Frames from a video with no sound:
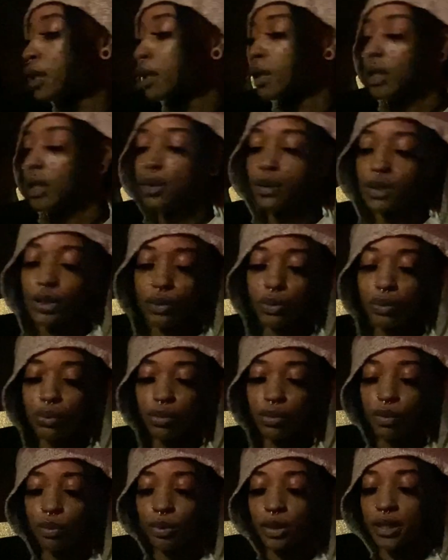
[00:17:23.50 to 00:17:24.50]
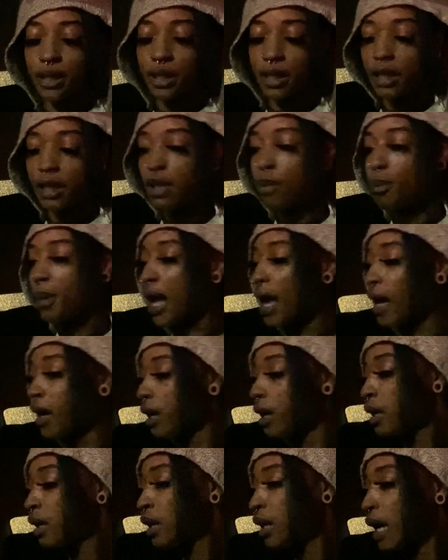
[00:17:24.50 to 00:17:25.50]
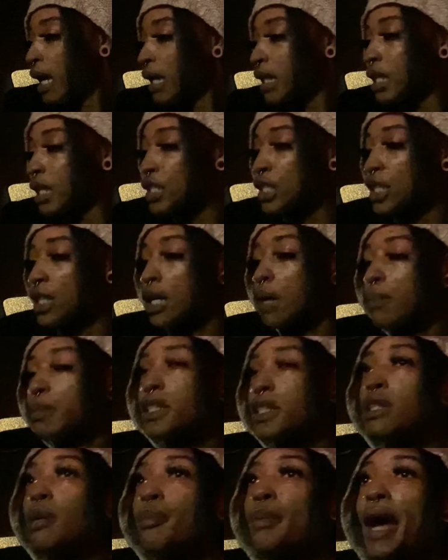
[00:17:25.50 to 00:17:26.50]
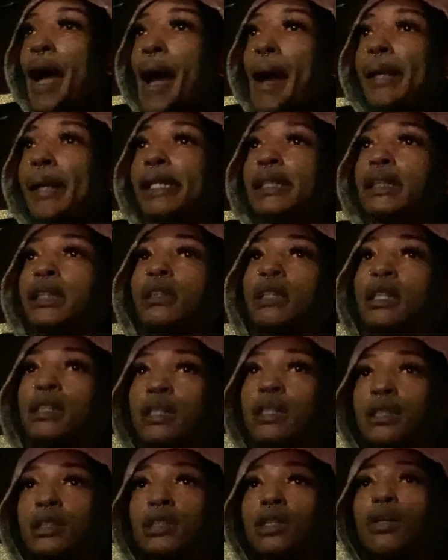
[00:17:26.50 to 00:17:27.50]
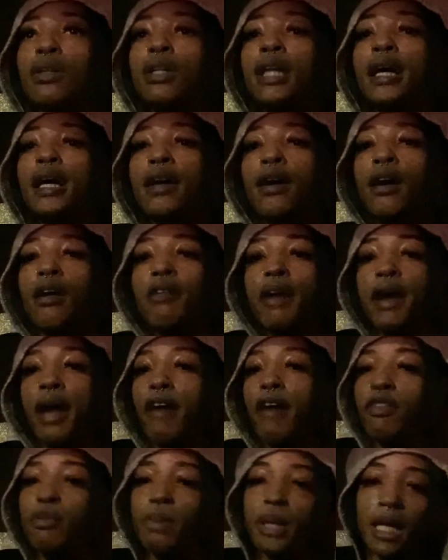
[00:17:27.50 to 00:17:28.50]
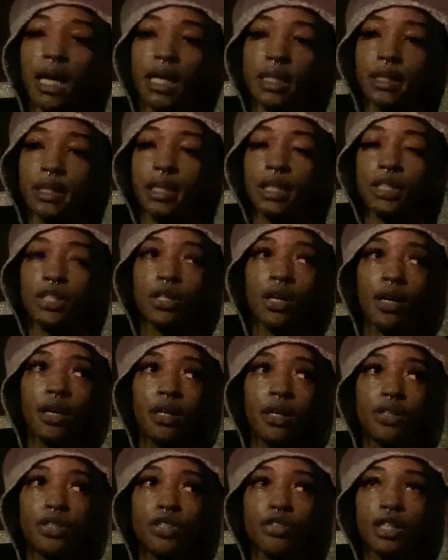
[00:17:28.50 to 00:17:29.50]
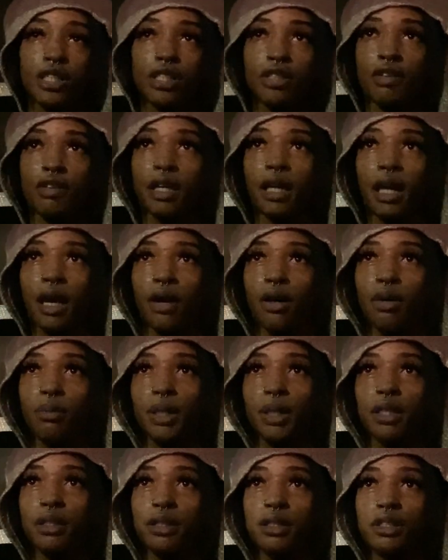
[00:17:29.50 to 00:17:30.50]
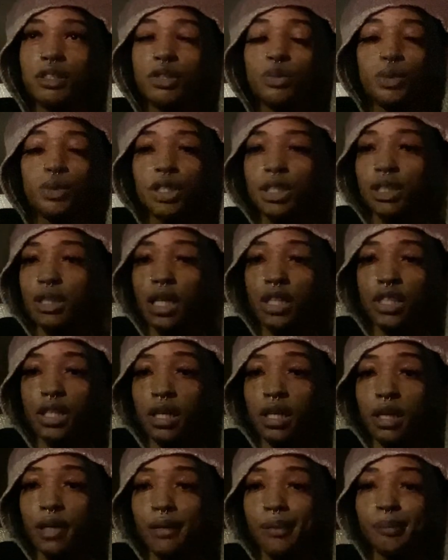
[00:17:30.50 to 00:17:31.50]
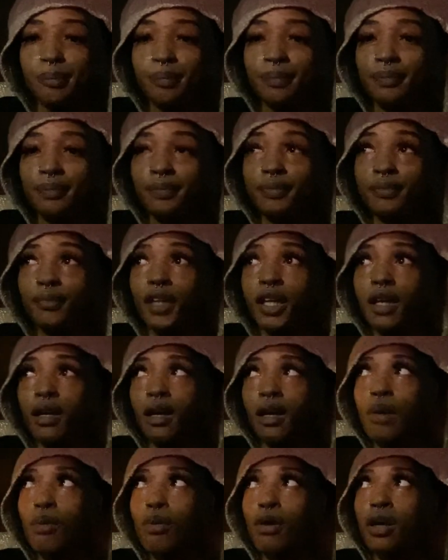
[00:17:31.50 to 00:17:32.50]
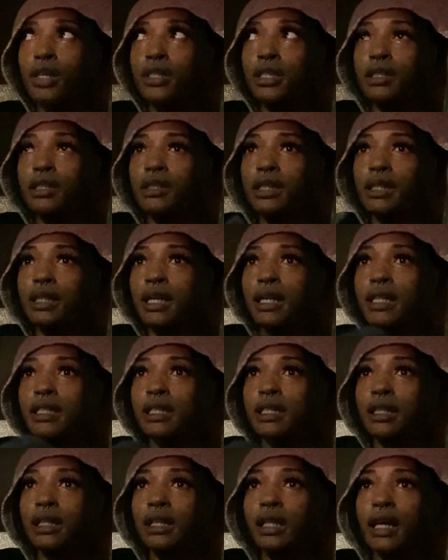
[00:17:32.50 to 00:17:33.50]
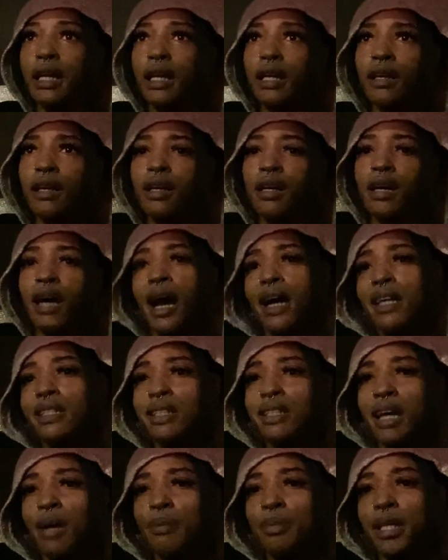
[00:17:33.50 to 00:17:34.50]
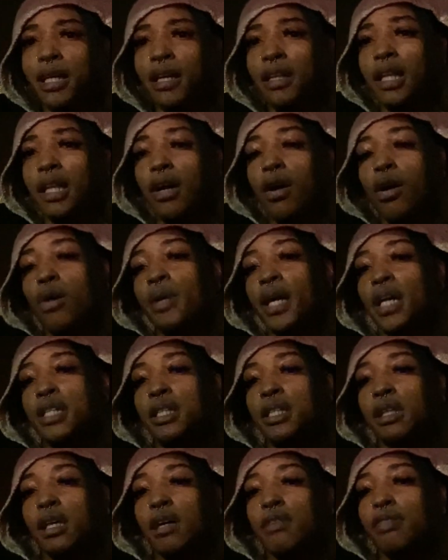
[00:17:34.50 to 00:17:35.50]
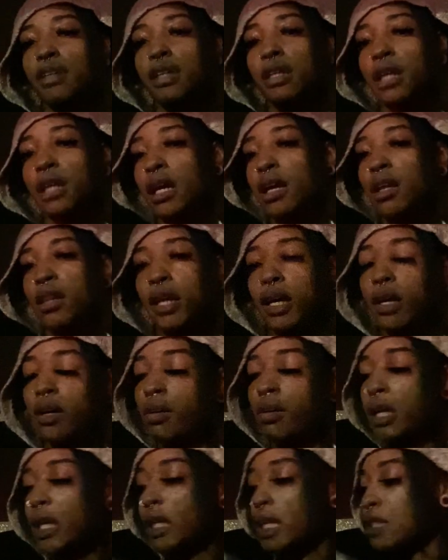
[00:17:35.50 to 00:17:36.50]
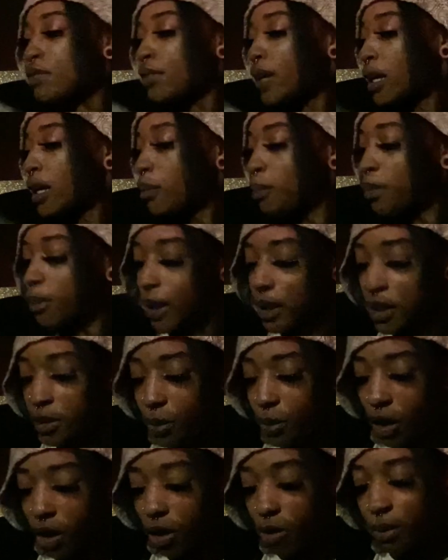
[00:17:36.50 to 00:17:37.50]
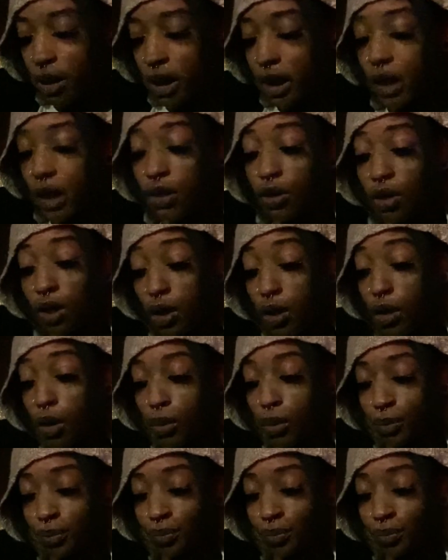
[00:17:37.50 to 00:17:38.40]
it was cool we're sitting in the back and then she comes in the back and she lets us know like all right everybody has to get uh, dressed right now because we just got shut down and we're all just looking at each other like honestly i'm thinking like oh we got shut down for the night like okay that's fine i'll be back tomorrow but like no